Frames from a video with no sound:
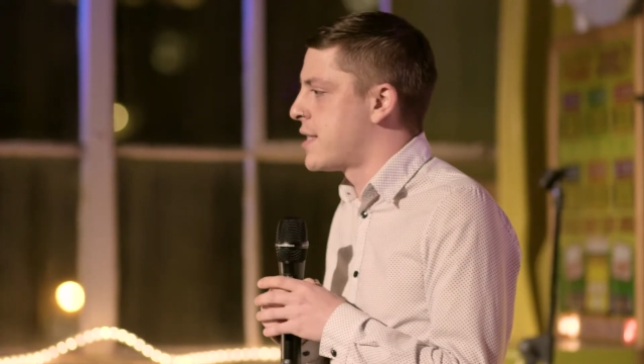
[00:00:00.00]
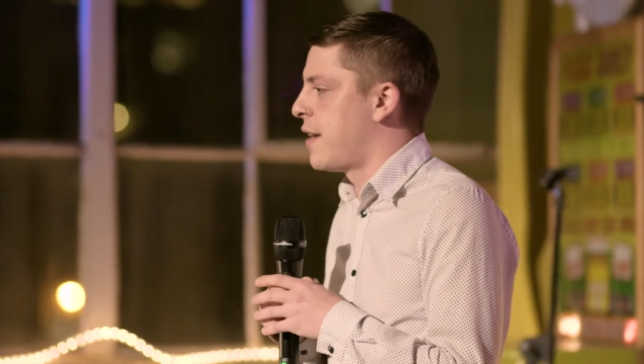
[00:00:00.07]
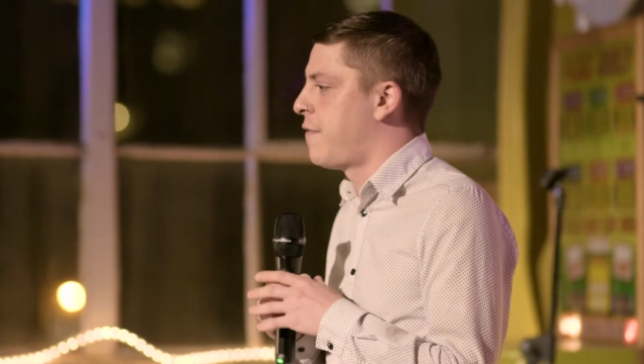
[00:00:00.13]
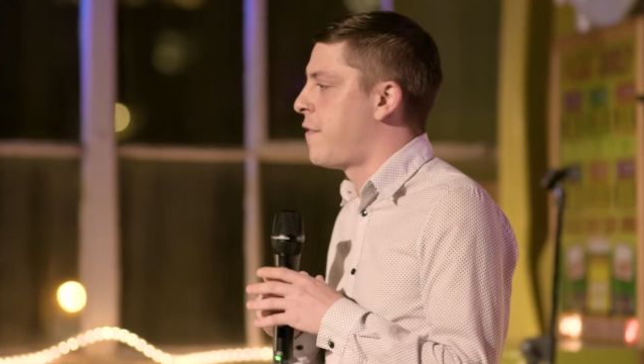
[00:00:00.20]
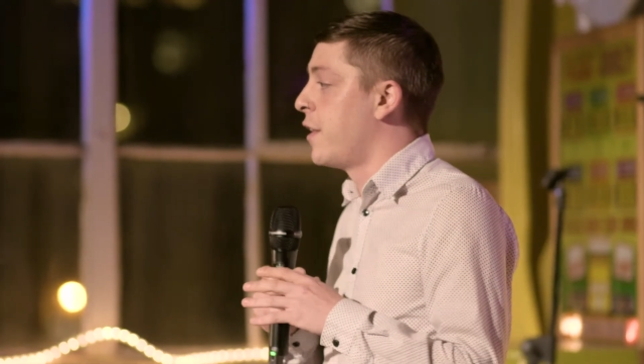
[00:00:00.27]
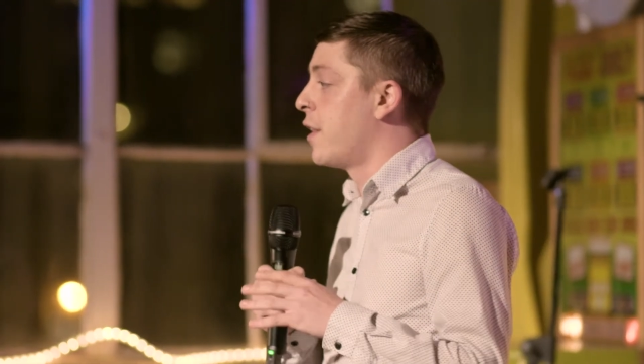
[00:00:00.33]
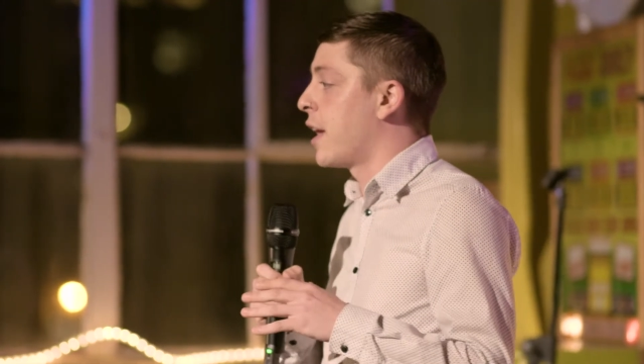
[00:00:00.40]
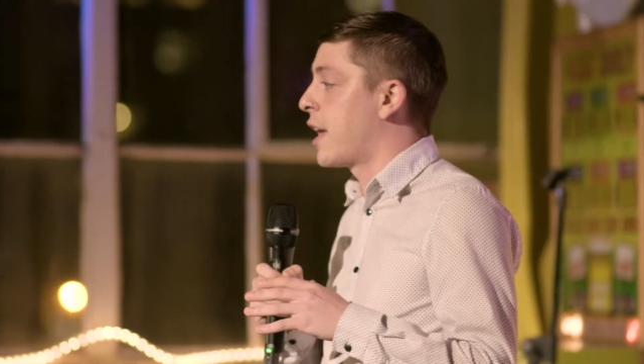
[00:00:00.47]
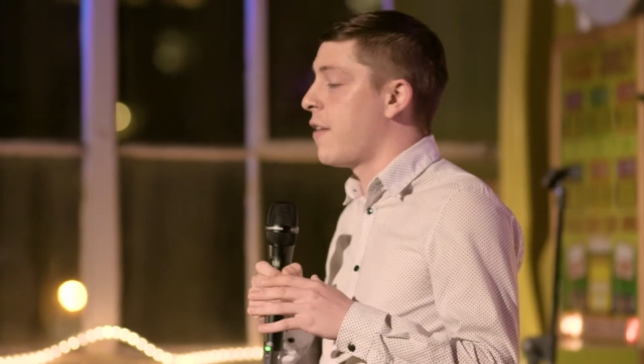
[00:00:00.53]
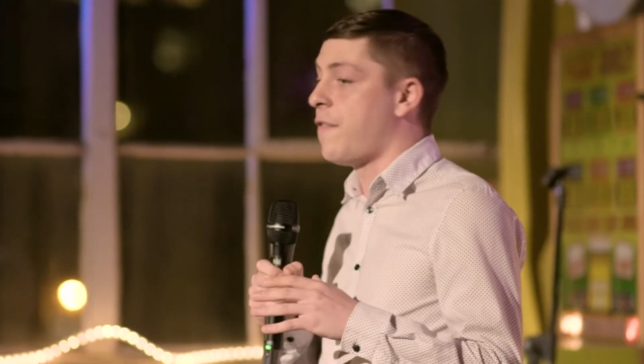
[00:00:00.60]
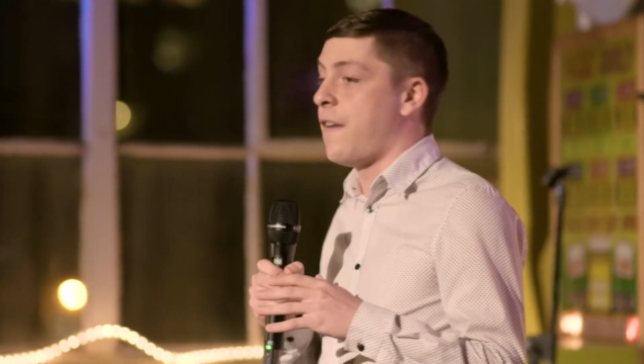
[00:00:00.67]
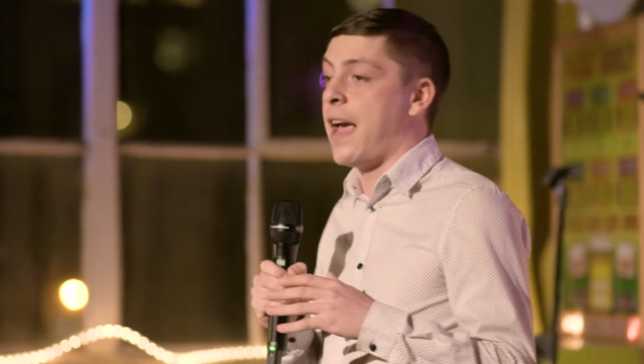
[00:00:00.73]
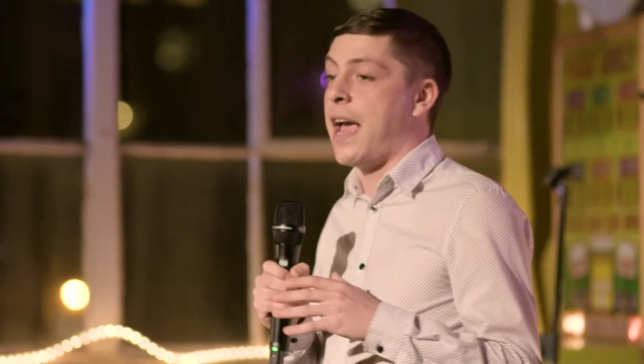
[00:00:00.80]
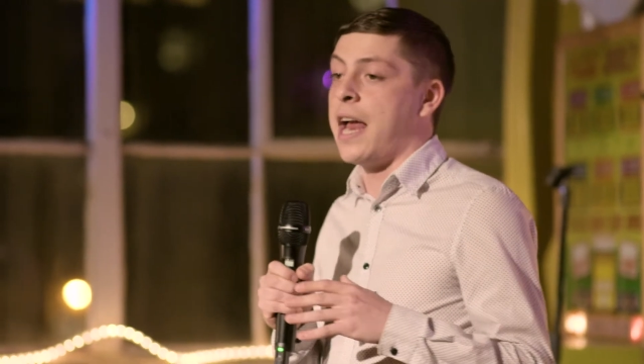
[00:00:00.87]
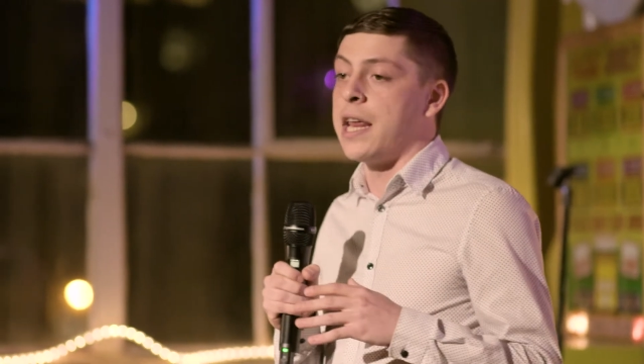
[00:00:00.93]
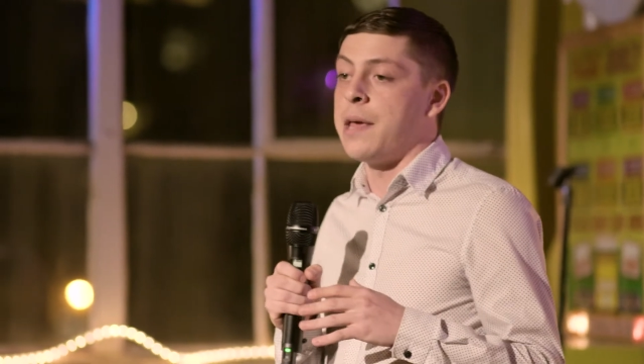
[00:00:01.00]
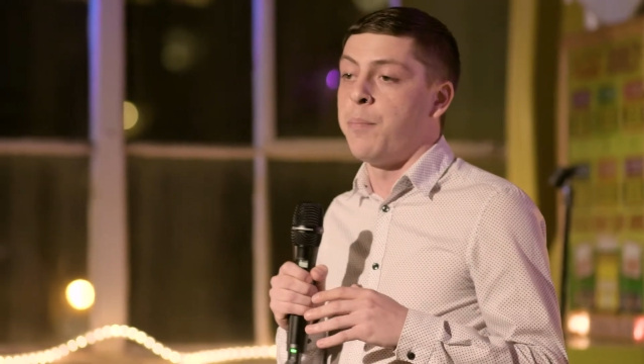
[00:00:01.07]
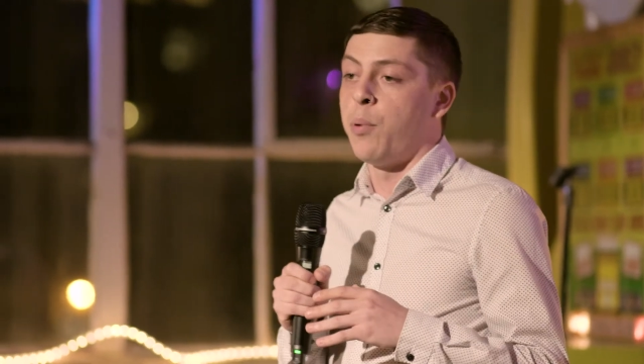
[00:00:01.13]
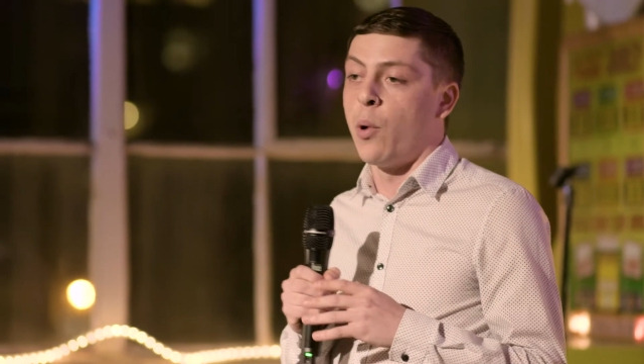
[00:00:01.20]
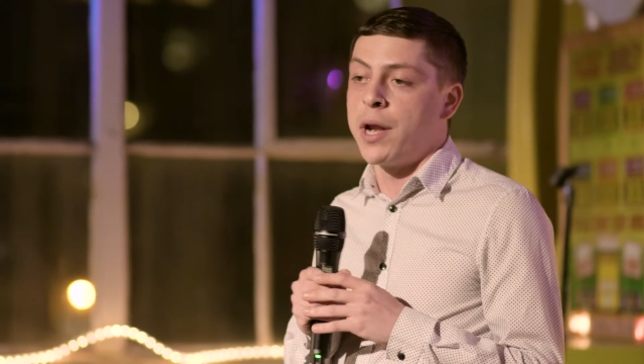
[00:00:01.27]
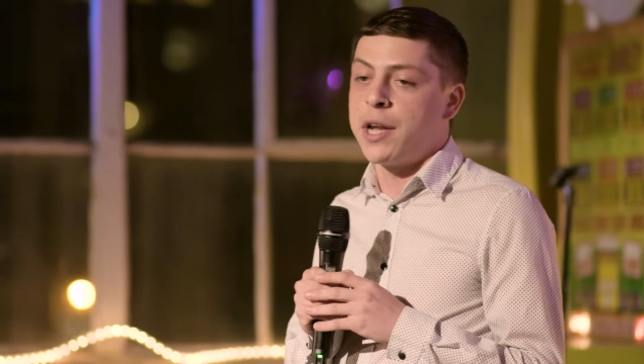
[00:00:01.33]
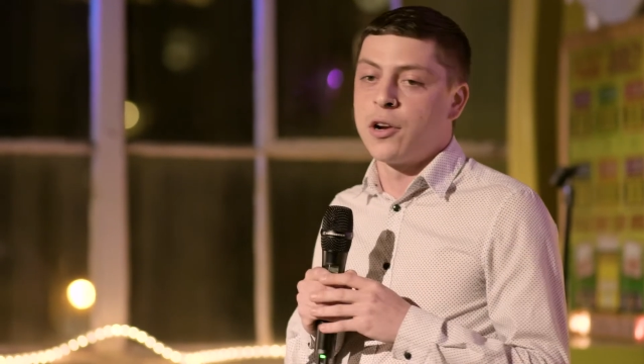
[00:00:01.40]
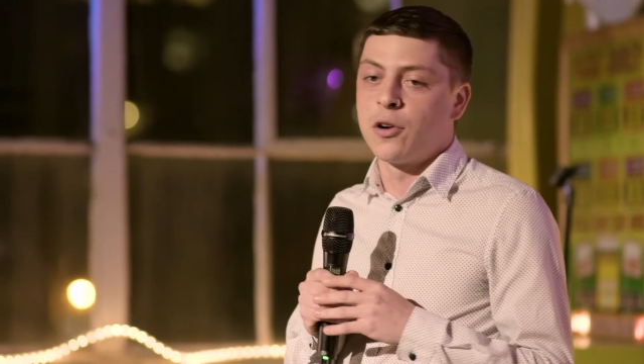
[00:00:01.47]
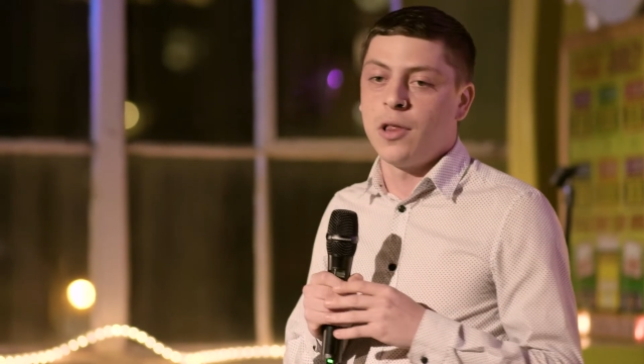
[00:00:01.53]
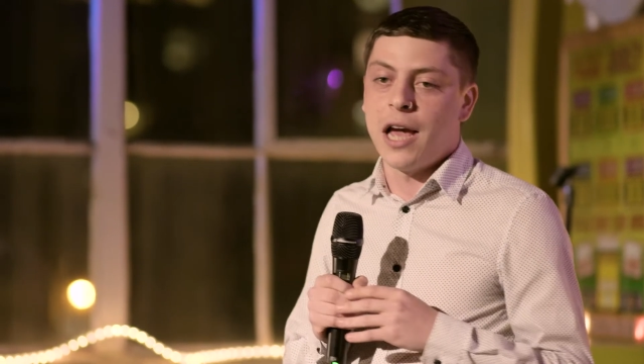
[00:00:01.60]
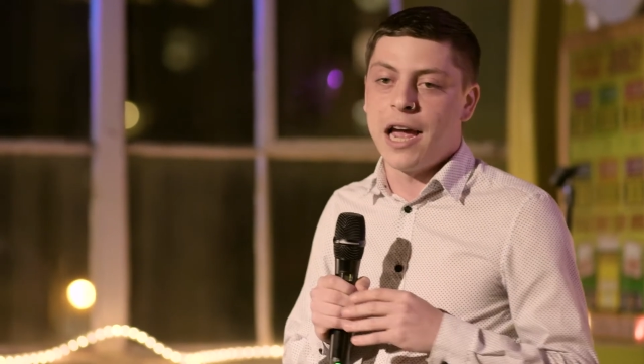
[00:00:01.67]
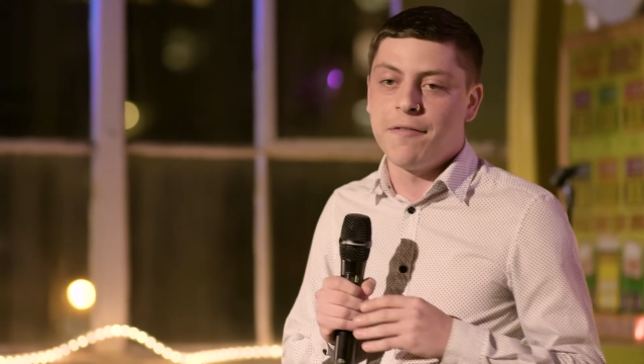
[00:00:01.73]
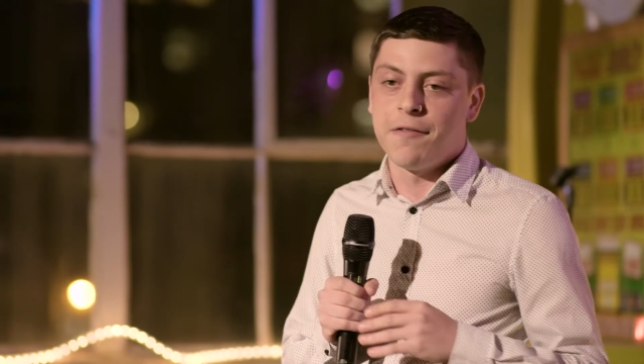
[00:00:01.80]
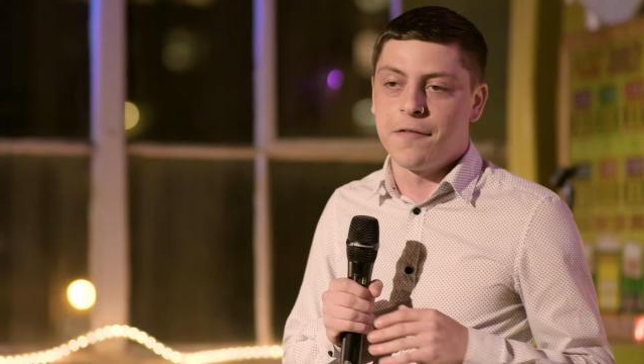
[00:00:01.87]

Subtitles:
I feel like if at any point in your life,